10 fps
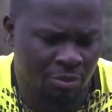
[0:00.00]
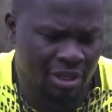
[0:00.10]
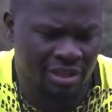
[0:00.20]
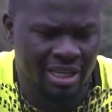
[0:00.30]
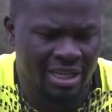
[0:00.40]

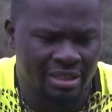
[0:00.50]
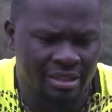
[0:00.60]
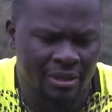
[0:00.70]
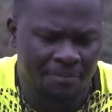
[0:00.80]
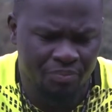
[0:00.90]
important thing
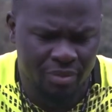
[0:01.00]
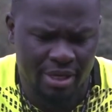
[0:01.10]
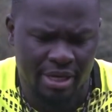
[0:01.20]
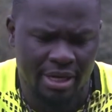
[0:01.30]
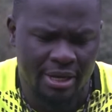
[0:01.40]
is
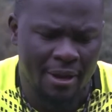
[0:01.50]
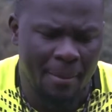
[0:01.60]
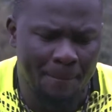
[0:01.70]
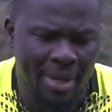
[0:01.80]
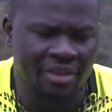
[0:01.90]

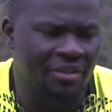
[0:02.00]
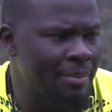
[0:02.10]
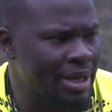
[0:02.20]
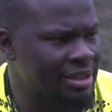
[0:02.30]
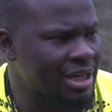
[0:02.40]
making the
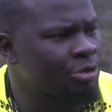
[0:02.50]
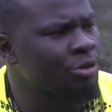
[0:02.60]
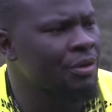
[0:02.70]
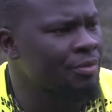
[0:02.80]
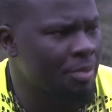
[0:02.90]
best out
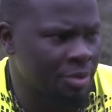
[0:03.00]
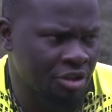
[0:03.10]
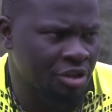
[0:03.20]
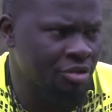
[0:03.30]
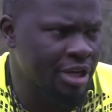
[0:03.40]
of every
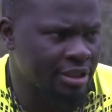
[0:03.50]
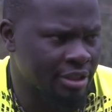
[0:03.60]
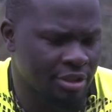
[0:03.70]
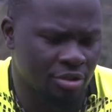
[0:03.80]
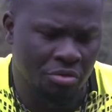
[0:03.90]
opportunity you
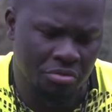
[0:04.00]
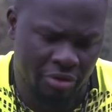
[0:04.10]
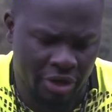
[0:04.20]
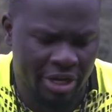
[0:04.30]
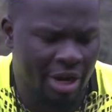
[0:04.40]
get. So
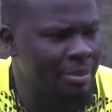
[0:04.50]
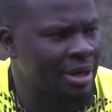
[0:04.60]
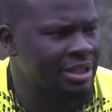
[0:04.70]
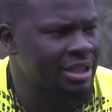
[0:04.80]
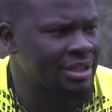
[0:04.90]
right now I'm
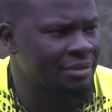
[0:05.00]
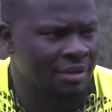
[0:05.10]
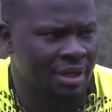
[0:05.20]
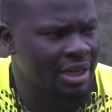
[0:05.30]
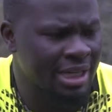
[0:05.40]
at
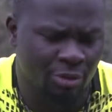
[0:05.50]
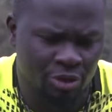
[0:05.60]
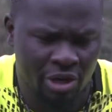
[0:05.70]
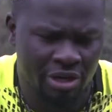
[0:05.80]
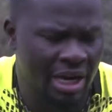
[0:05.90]
ESFA, and I'm
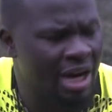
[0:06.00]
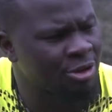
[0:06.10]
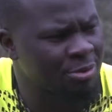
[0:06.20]
also handling Arrow